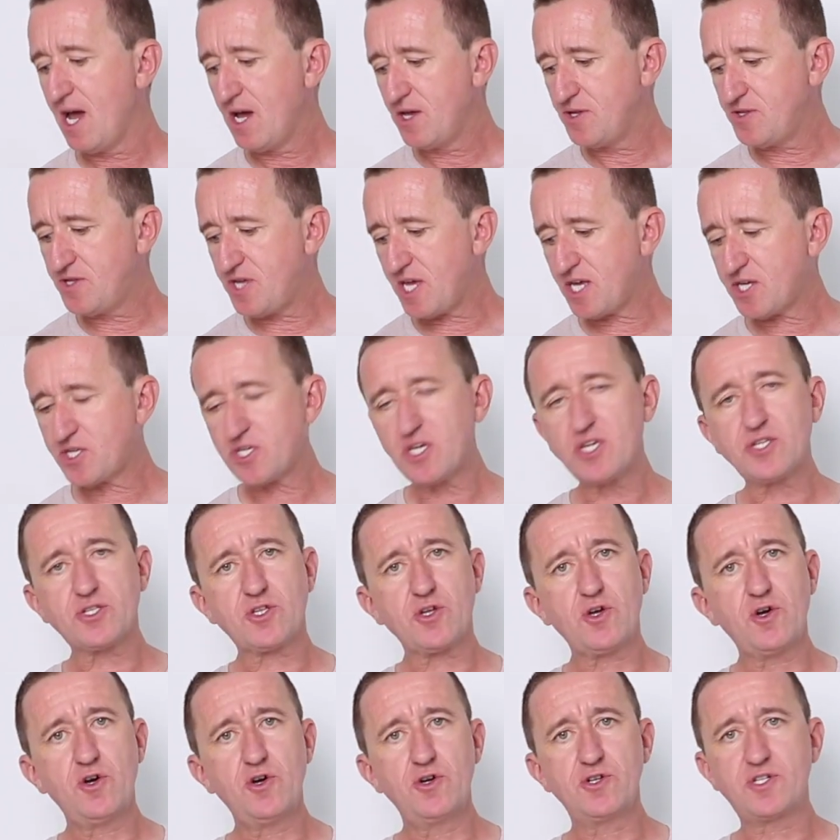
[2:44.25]
This is
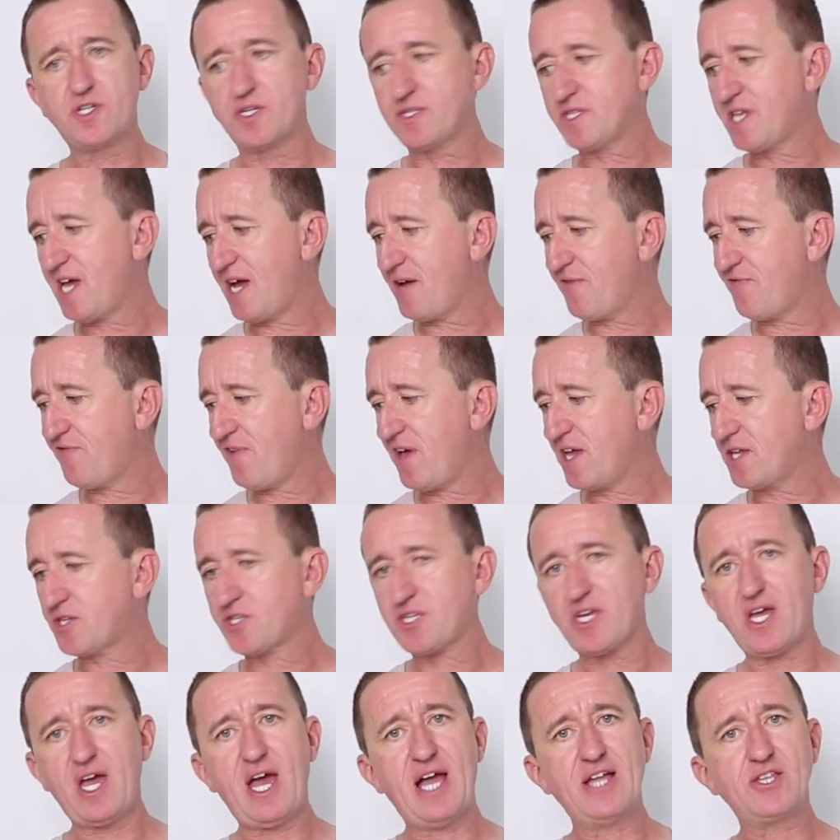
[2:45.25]
the hood that
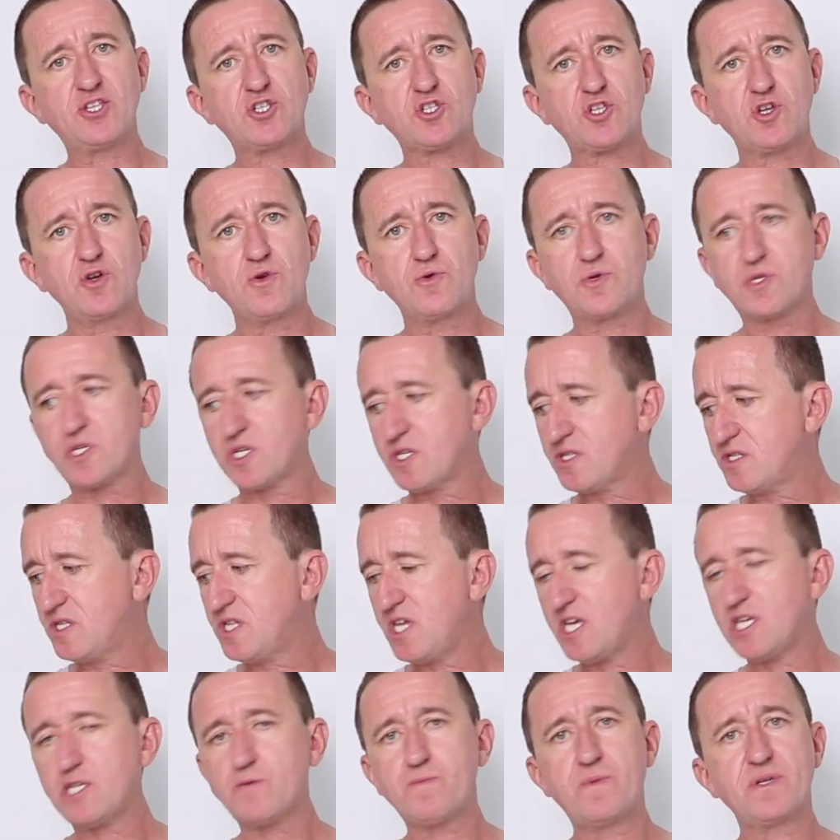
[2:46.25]
fits and suits
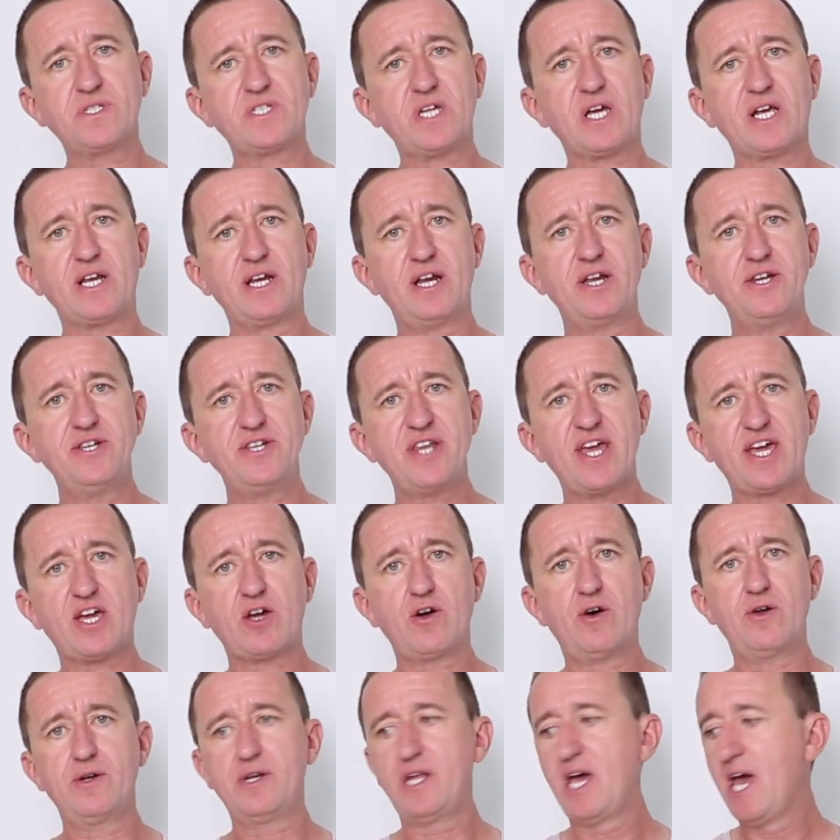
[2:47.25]
this particular
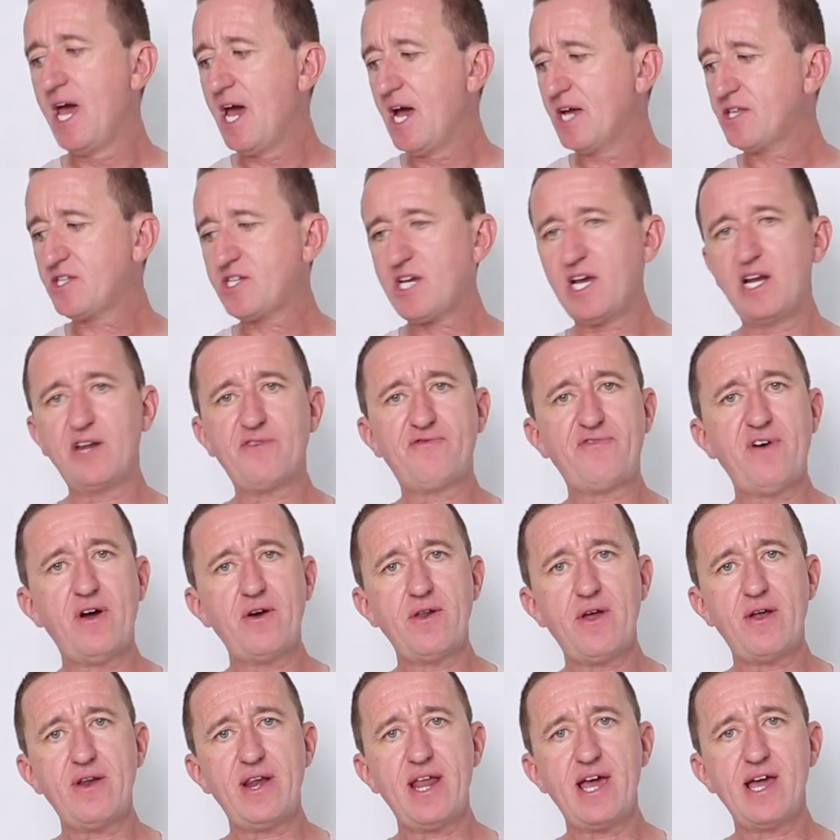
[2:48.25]
Nikon
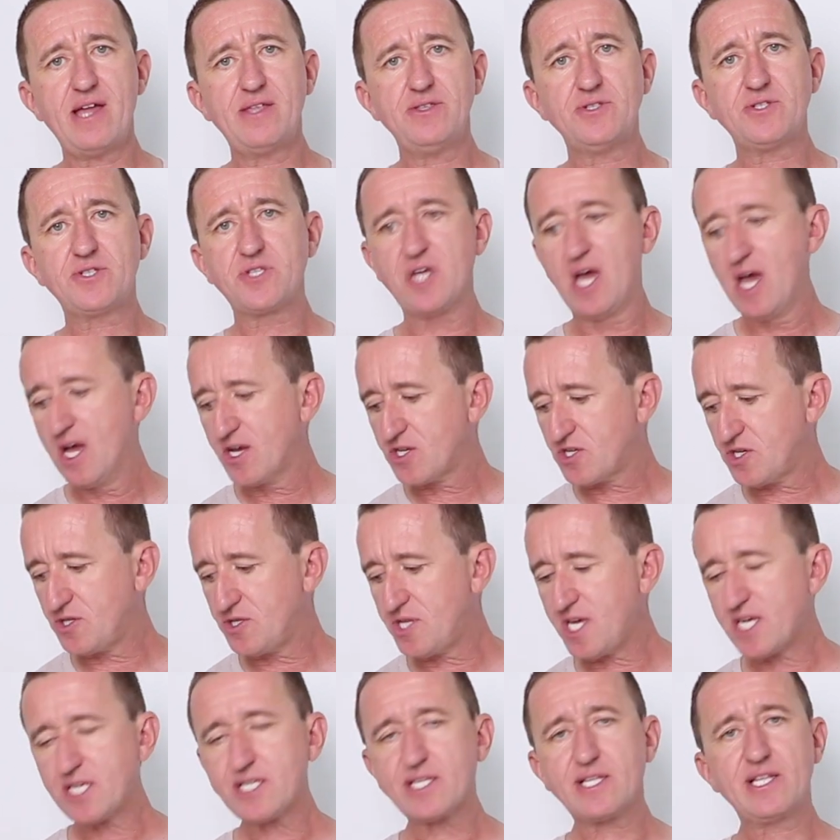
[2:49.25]
telephoto lens. So
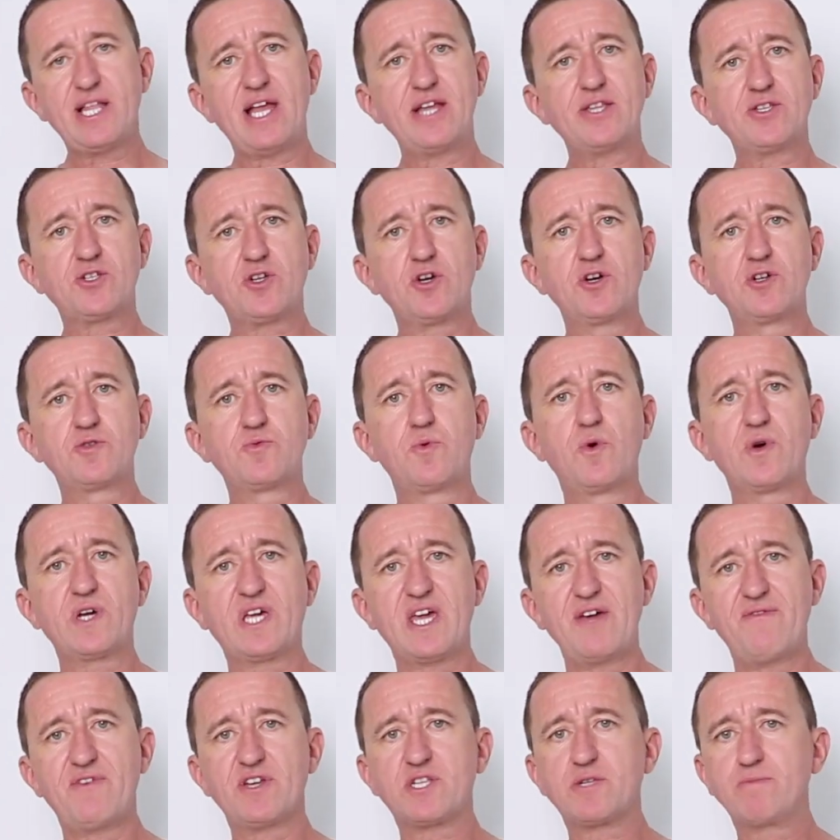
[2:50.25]
this lens hood will
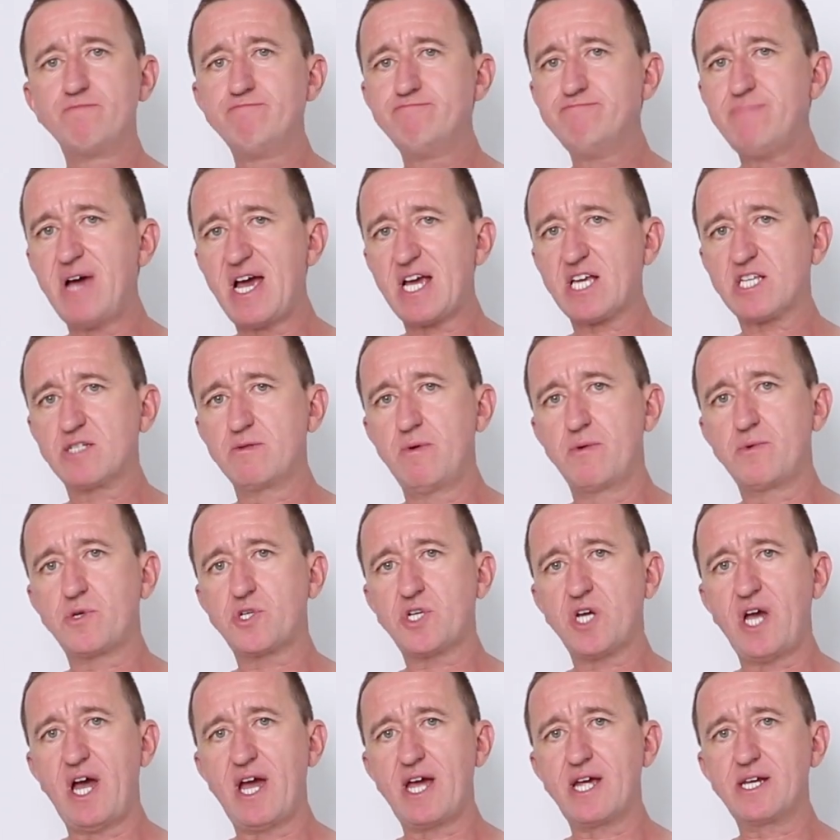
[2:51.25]
give us maximum
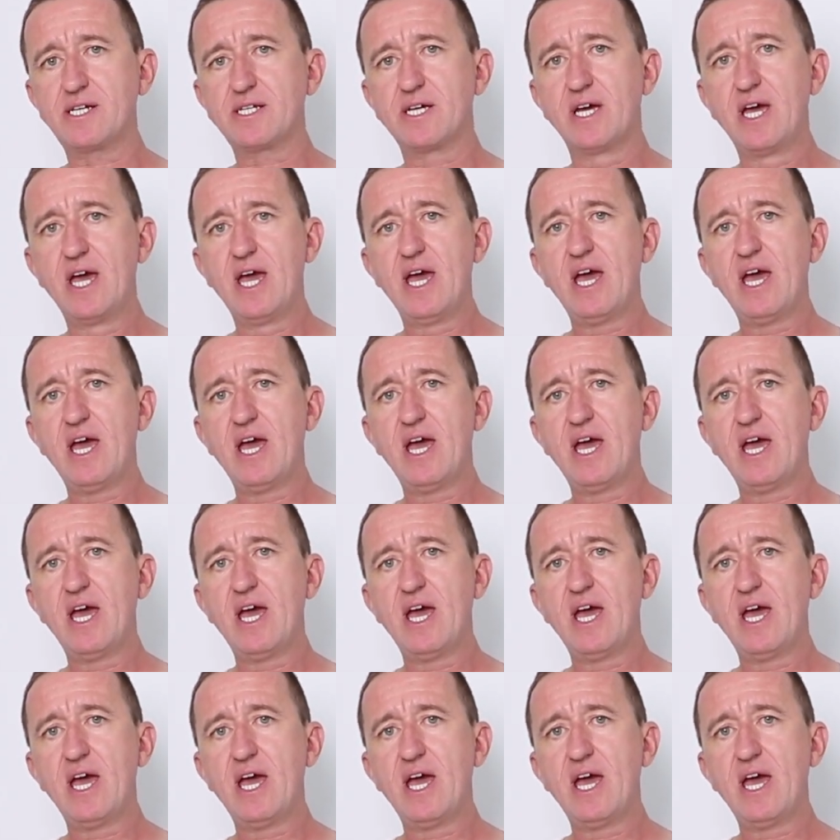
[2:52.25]
shade.